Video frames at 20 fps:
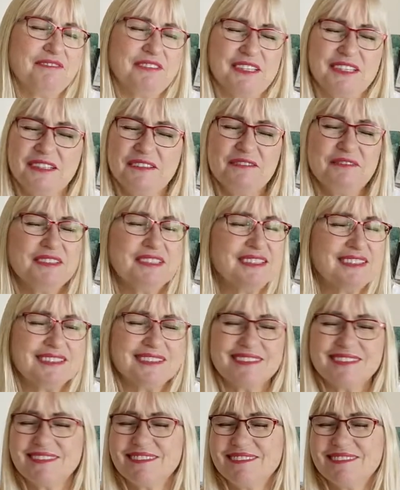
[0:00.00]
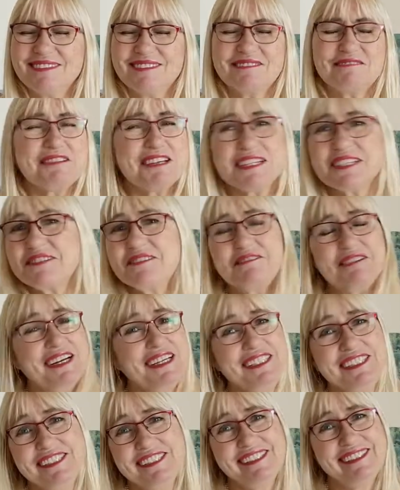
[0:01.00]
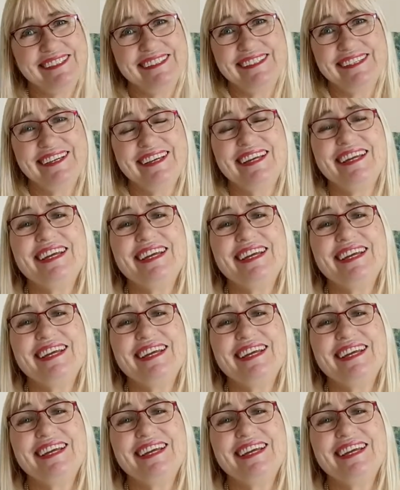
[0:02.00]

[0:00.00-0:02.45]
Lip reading: forgiveness and restoration